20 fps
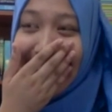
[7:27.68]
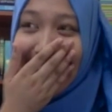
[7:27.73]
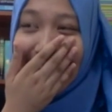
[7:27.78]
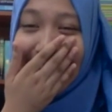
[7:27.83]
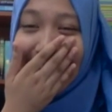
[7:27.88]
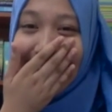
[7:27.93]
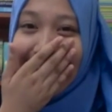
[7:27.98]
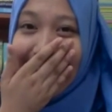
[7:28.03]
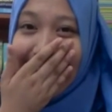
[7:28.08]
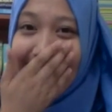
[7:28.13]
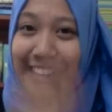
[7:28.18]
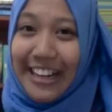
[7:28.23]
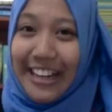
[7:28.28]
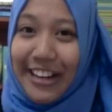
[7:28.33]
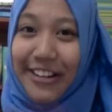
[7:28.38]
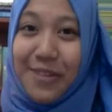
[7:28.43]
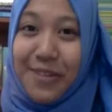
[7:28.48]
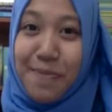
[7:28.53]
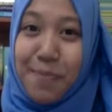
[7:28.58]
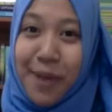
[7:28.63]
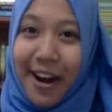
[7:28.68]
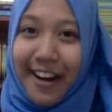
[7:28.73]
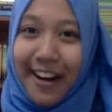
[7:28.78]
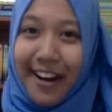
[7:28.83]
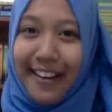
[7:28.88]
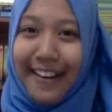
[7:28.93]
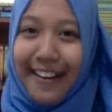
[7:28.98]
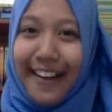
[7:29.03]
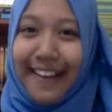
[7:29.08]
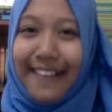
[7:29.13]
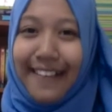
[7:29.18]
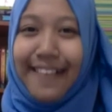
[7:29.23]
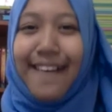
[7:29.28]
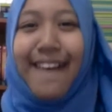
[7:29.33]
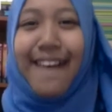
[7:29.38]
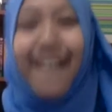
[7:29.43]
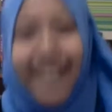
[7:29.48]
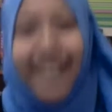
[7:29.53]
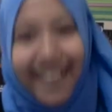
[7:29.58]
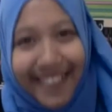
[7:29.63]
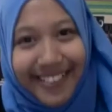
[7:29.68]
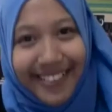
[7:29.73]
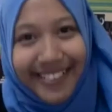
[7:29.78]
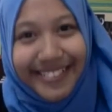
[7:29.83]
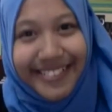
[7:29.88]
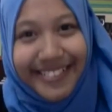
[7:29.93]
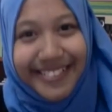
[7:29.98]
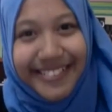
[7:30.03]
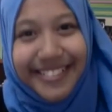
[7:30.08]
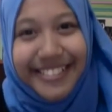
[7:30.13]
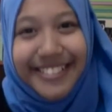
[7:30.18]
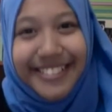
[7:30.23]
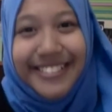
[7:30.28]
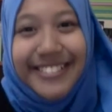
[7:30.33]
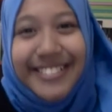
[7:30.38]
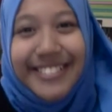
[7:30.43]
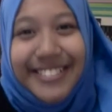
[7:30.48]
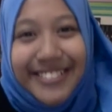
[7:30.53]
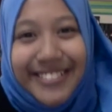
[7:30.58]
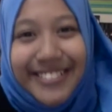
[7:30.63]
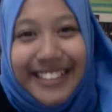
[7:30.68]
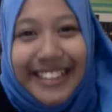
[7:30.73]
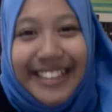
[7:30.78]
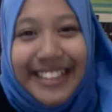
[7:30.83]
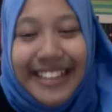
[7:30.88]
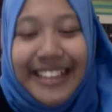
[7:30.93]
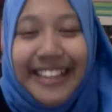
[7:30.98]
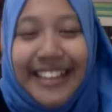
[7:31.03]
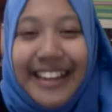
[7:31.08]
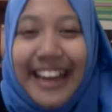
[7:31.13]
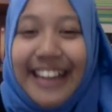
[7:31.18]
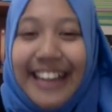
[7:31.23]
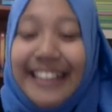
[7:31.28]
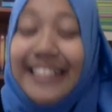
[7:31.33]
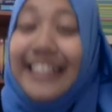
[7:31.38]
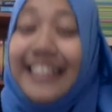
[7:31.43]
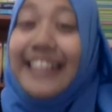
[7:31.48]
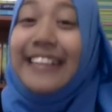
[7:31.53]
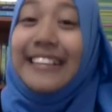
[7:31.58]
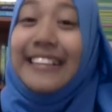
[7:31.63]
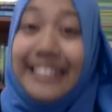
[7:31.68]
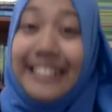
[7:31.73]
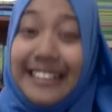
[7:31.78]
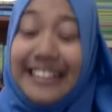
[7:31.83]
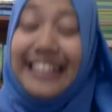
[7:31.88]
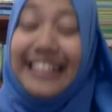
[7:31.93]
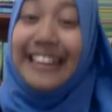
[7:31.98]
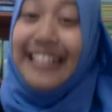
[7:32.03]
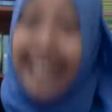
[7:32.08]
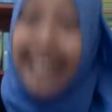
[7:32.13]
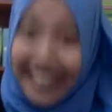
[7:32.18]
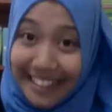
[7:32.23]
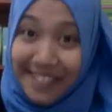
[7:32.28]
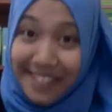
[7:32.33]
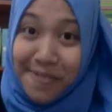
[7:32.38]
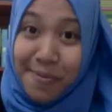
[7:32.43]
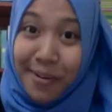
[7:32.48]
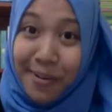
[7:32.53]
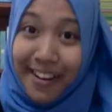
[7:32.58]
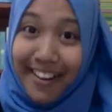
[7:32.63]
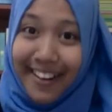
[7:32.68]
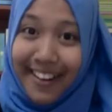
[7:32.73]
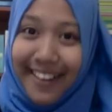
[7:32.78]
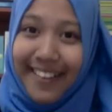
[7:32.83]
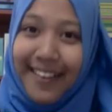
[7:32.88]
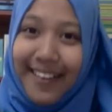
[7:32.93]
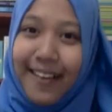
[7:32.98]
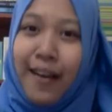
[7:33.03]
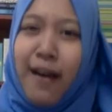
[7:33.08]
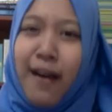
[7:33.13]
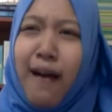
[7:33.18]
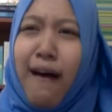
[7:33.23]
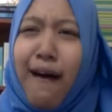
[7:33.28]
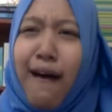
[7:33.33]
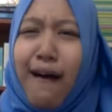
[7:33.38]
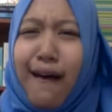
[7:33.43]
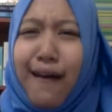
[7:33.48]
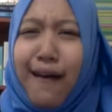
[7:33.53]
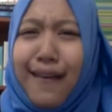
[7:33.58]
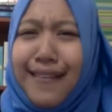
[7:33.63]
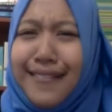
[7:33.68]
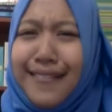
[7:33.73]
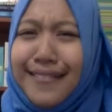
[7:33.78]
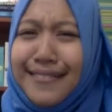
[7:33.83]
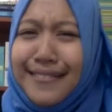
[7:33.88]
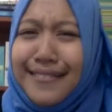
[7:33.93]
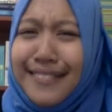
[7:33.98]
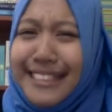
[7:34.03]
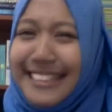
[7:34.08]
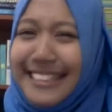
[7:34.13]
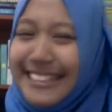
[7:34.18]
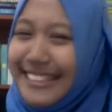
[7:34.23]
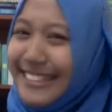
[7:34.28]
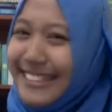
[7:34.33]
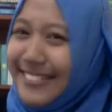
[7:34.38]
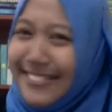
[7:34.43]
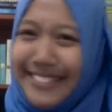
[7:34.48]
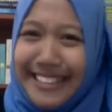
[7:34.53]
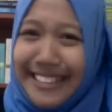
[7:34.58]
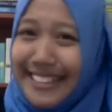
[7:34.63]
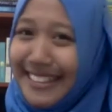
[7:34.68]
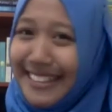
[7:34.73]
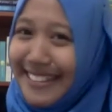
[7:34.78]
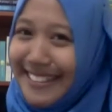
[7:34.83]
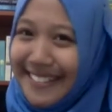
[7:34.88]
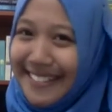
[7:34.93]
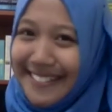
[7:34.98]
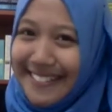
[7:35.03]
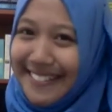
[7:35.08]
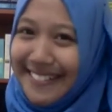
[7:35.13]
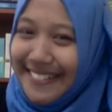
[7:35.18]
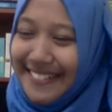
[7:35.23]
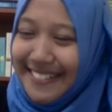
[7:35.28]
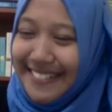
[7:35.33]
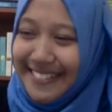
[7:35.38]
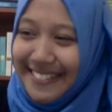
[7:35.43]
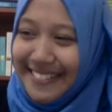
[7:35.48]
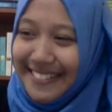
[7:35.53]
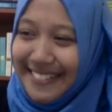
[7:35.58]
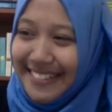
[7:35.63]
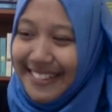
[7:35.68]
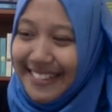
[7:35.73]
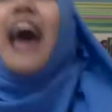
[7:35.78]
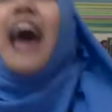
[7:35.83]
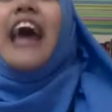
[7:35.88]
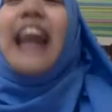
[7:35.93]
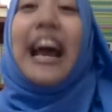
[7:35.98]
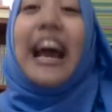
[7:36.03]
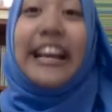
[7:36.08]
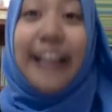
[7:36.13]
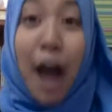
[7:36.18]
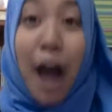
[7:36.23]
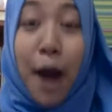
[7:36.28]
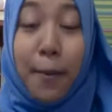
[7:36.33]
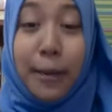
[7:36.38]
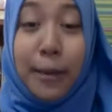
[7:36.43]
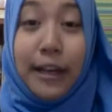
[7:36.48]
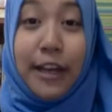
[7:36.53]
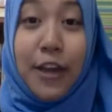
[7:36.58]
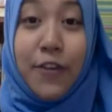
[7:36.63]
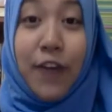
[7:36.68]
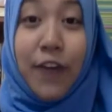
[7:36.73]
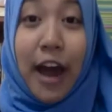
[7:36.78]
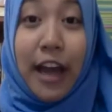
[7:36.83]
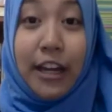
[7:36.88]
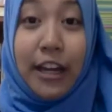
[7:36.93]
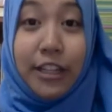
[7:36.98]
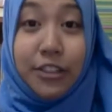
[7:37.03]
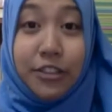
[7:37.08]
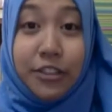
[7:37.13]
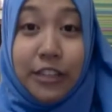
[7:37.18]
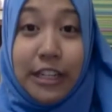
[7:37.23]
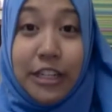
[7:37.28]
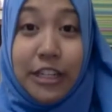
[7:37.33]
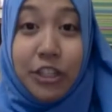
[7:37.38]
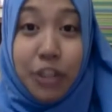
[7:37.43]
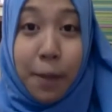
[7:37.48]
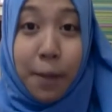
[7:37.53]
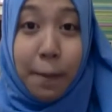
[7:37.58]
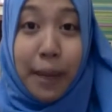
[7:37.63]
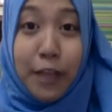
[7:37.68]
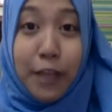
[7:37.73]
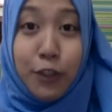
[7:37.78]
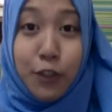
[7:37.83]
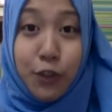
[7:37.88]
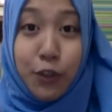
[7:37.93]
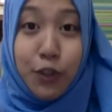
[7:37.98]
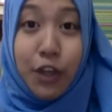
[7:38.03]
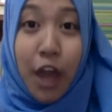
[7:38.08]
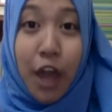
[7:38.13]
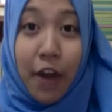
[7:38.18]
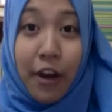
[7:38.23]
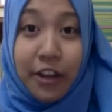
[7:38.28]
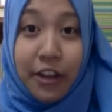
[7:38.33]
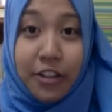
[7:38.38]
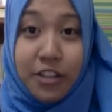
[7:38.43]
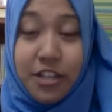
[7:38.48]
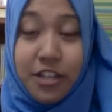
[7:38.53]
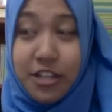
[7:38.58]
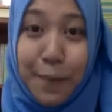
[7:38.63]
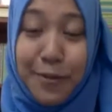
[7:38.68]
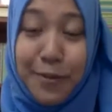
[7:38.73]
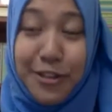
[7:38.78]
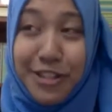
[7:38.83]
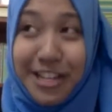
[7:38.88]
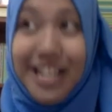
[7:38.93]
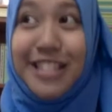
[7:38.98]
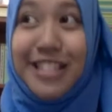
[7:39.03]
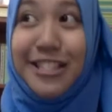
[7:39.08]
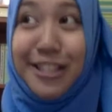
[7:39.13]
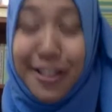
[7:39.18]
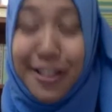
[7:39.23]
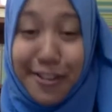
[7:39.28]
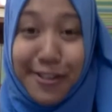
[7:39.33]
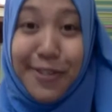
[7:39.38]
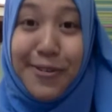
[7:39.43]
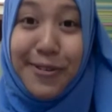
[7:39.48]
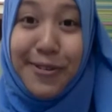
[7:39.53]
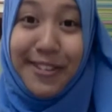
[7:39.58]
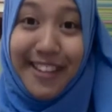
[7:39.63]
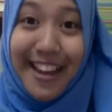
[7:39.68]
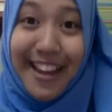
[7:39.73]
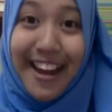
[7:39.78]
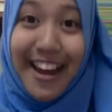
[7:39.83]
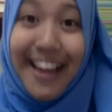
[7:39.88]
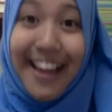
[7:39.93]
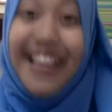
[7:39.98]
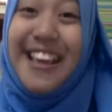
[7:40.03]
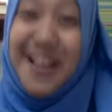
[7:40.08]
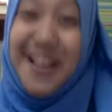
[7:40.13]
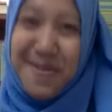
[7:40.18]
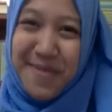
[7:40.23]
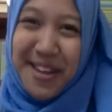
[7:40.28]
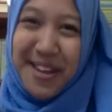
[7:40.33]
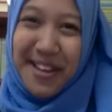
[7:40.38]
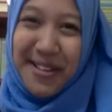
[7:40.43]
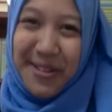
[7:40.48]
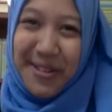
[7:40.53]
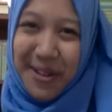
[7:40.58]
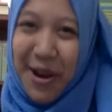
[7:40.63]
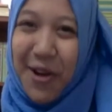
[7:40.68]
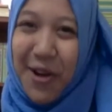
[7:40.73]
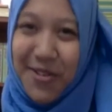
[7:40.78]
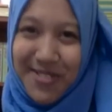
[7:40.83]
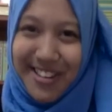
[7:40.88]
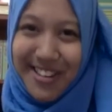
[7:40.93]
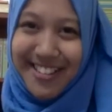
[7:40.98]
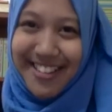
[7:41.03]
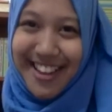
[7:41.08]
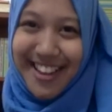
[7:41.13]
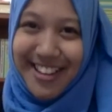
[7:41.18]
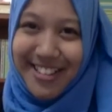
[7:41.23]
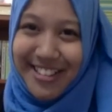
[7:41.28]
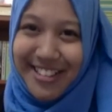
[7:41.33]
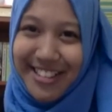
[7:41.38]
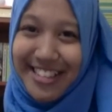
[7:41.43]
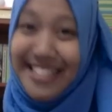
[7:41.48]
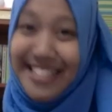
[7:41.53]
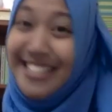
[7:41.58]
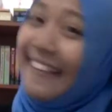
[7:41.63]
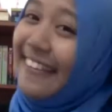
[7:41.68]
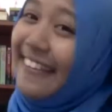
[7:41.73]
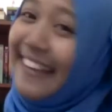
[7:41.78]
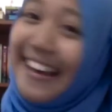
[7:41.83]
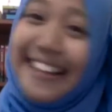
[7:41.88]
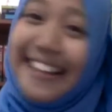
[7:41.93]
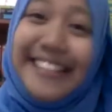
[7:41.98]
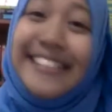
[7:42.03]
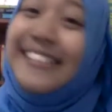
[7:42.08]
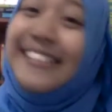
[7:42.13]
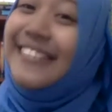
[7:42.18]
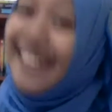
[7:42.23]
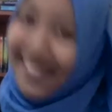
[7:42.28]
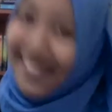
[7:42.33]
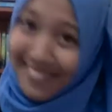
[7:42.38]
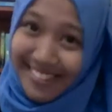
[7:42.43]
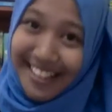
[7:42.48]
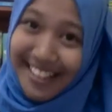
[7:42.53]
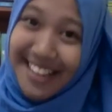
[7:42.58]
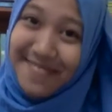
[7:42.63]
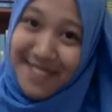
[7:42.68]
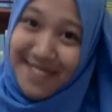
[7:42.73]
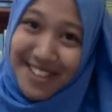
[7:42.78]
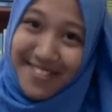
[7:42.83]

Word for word: then another part like, oh, so sweet. And then another part, oh, so cute. And I can't believe I literally shipping two characters just through their email conversations. That's something, my